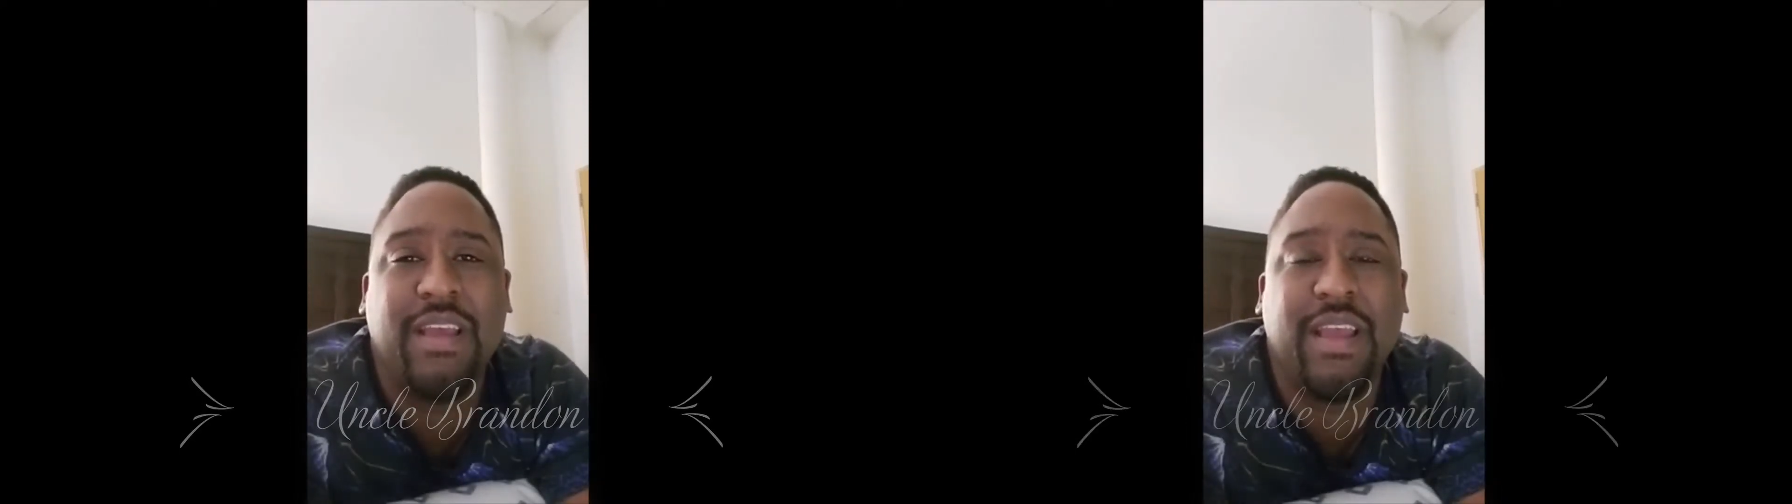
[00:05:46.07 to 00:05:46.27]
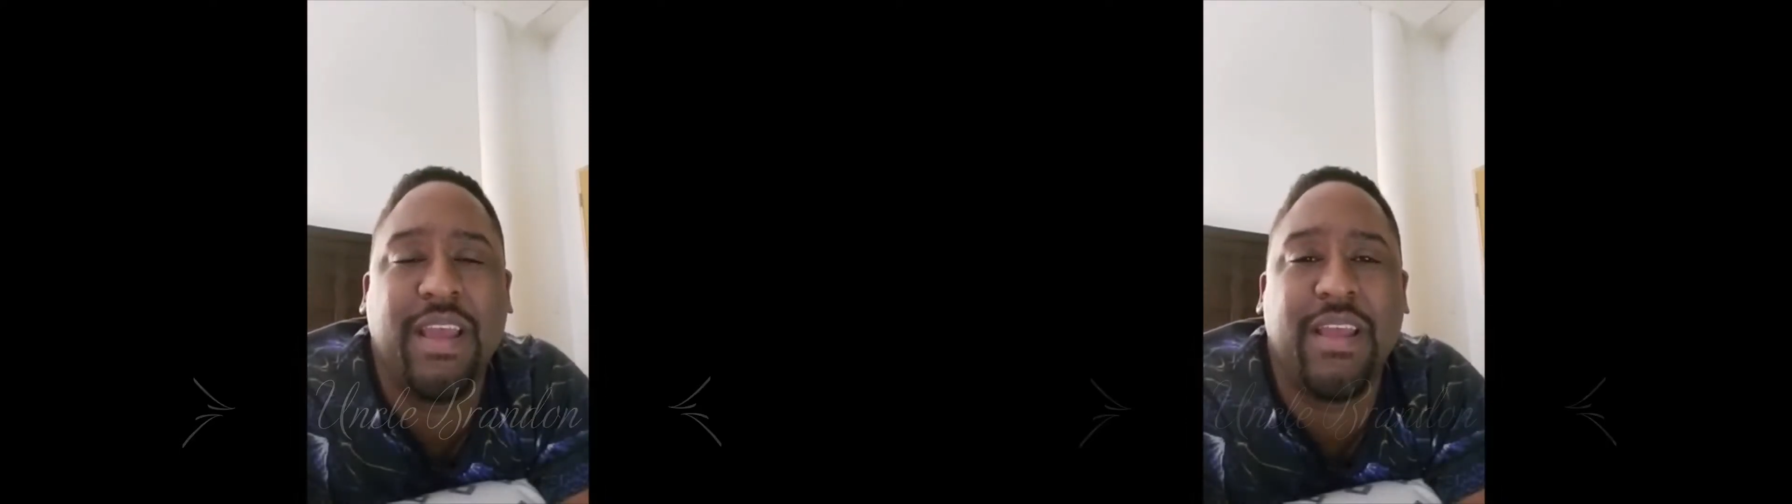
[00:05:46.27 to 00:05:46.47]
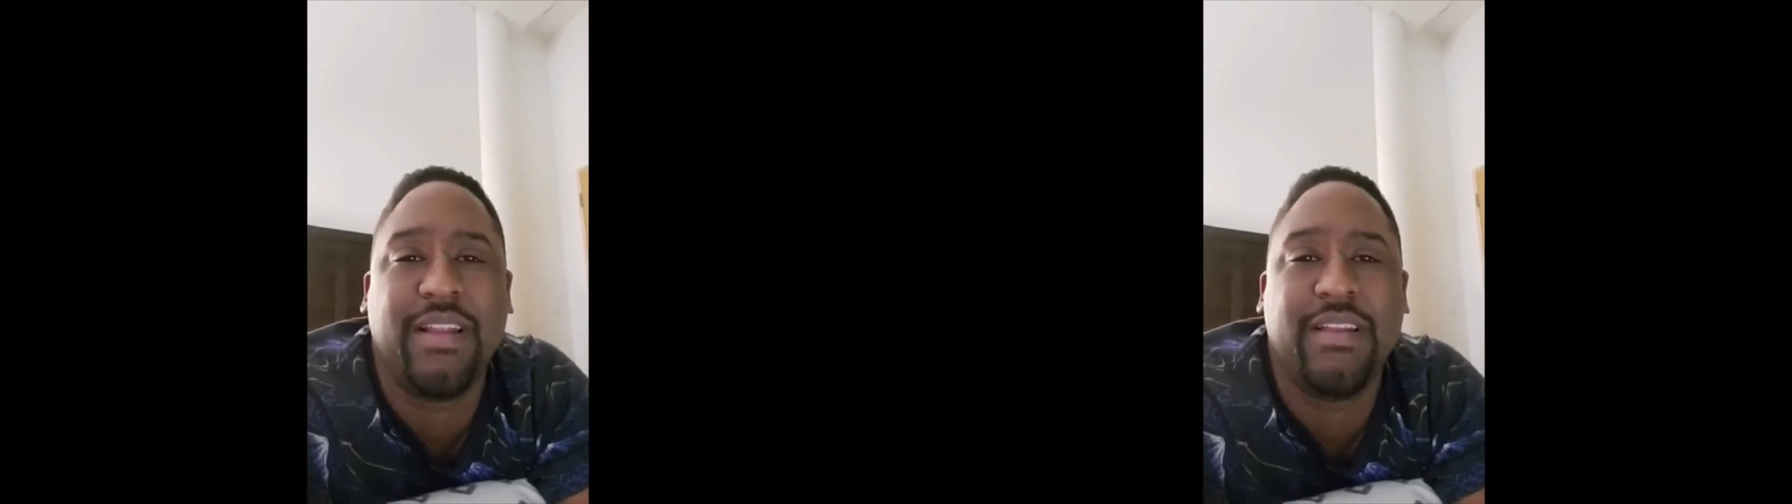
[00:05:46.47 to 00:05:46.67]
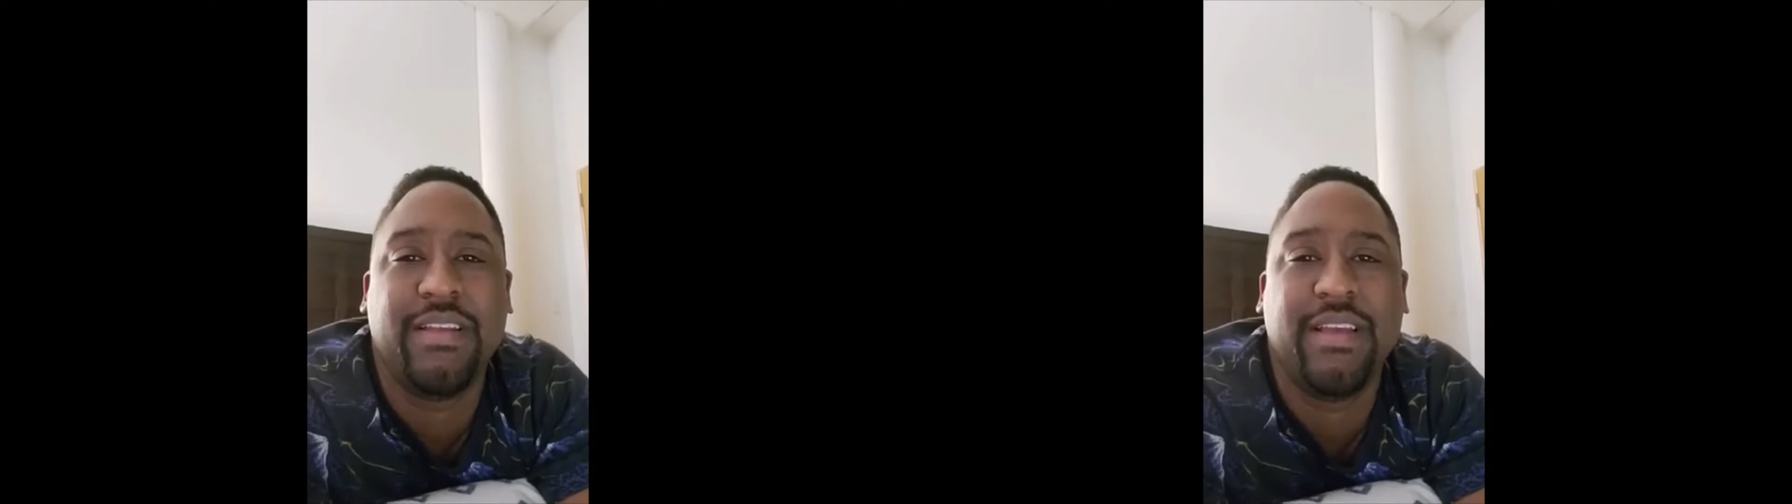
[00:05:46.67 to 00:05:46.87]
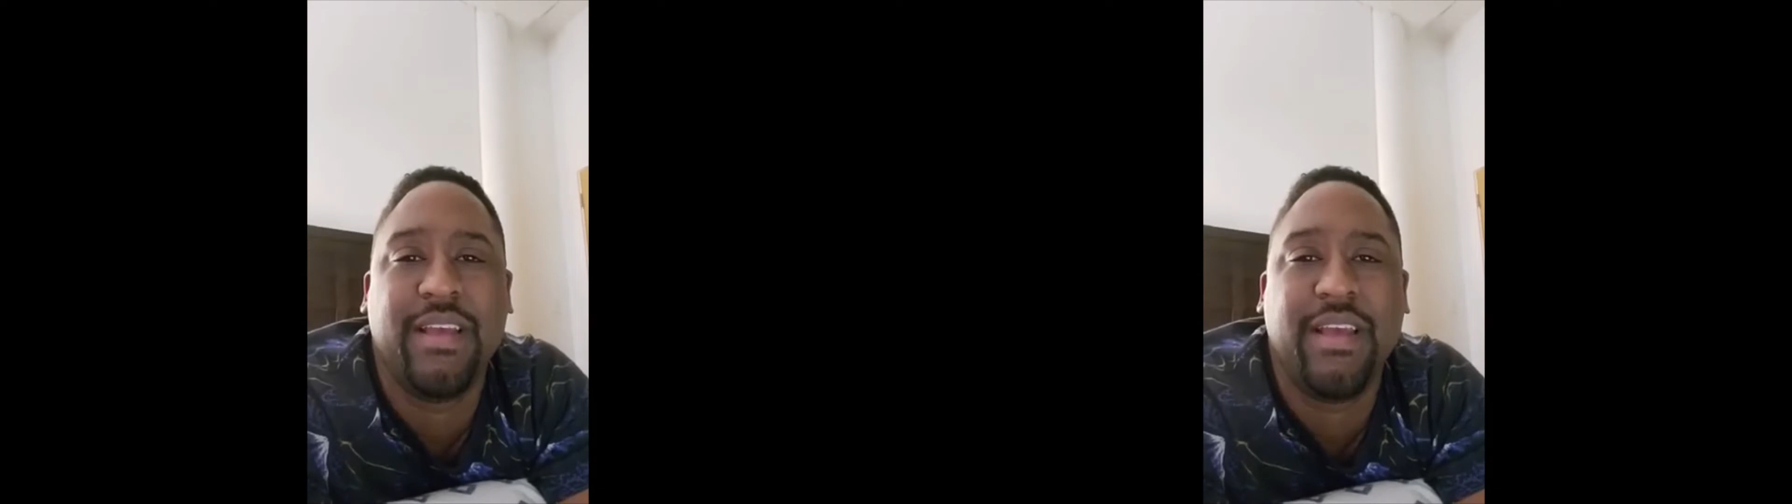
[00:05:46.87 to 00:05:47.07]

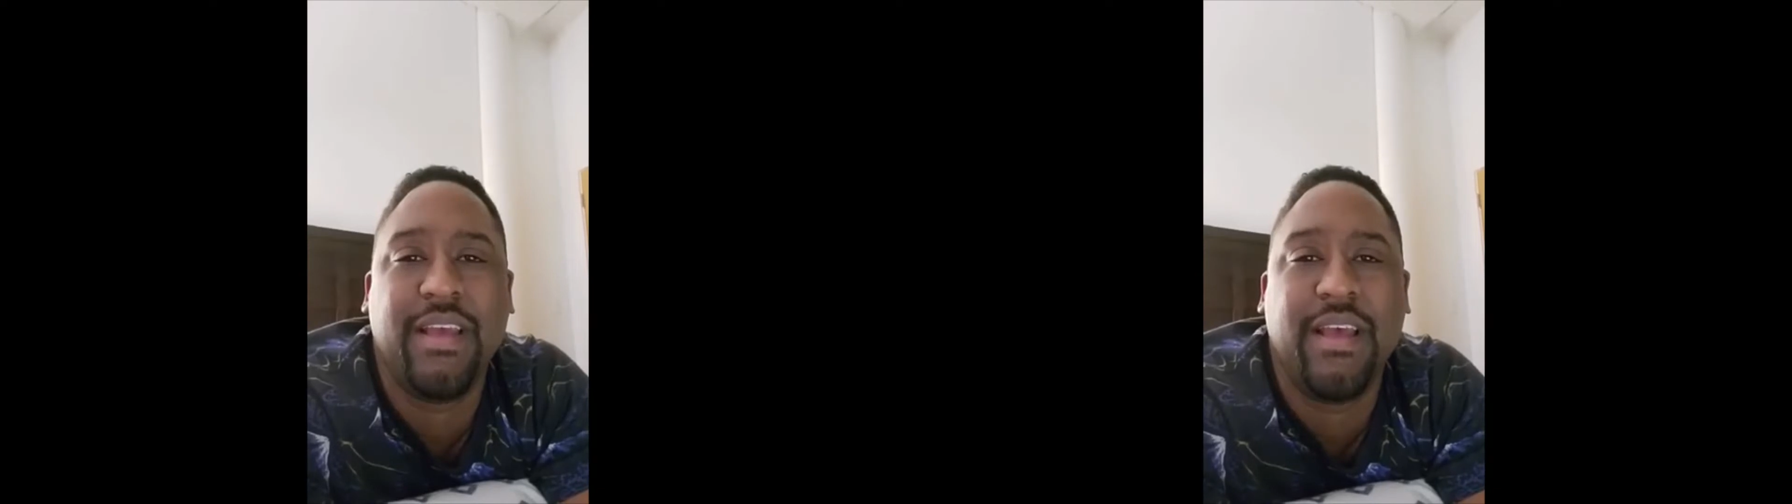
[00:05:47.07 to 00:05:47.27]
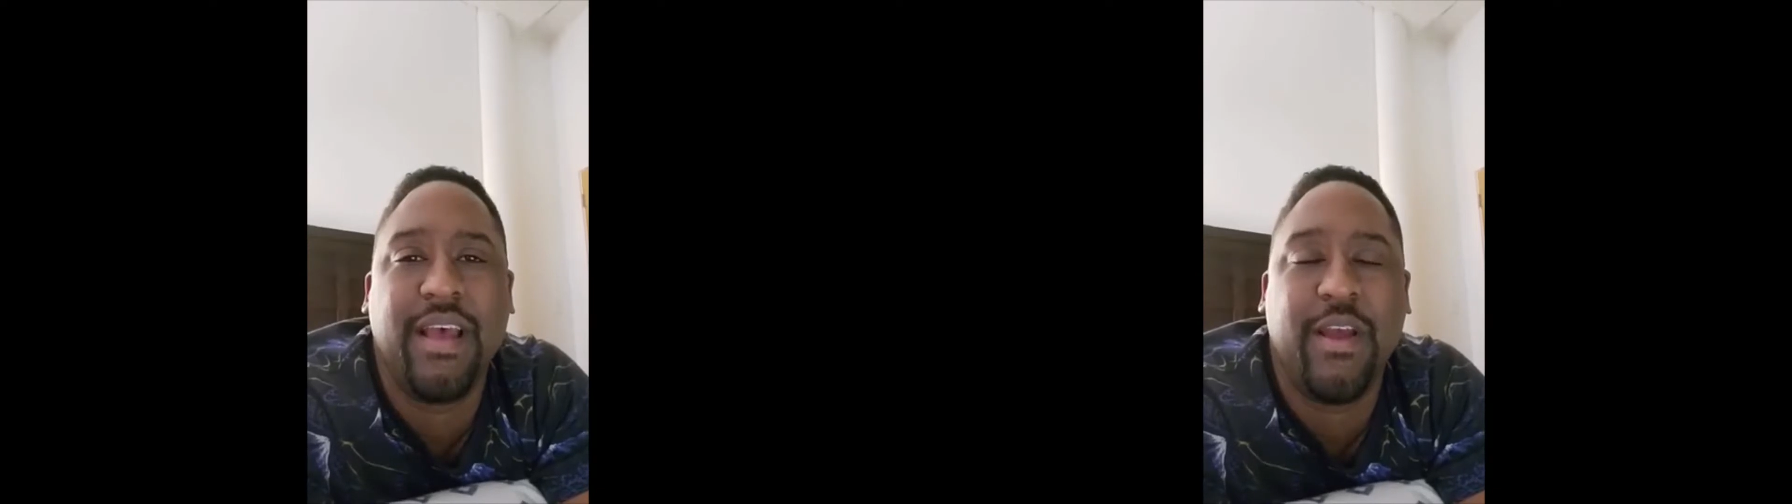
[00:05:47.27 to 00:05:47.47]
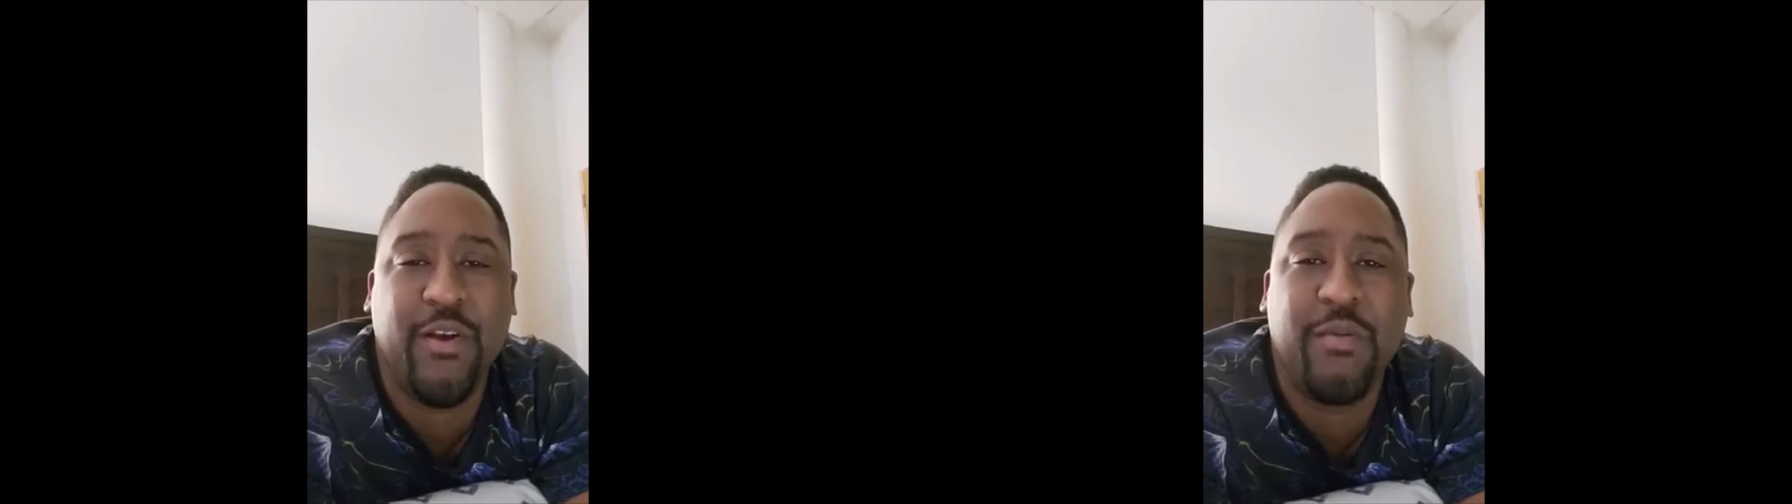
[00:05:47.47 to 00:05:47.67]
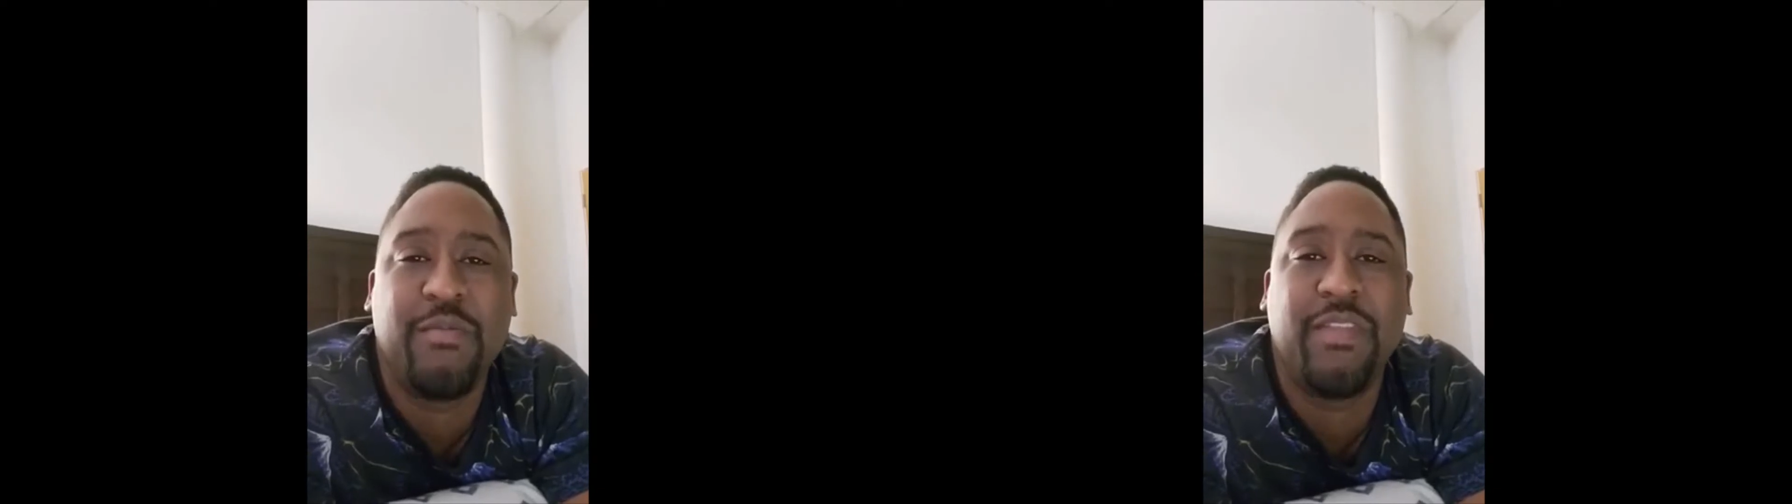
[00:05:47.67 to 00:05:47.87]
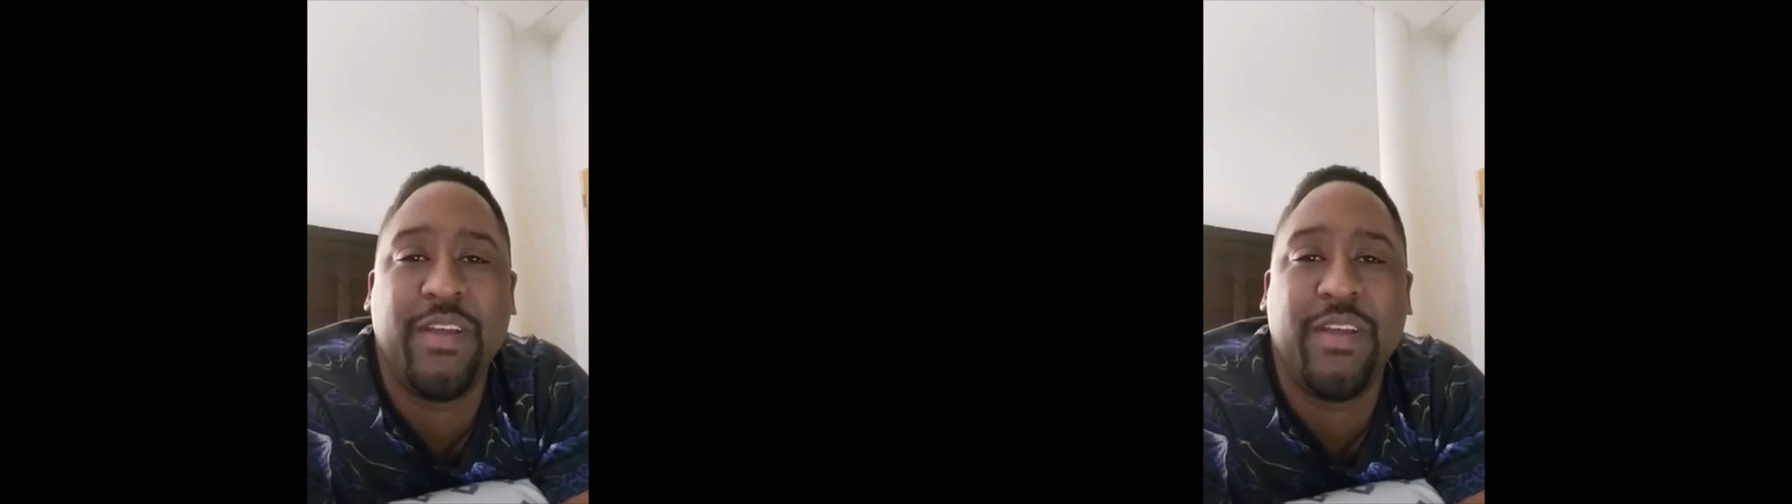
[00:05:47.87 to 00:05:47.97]
And I hope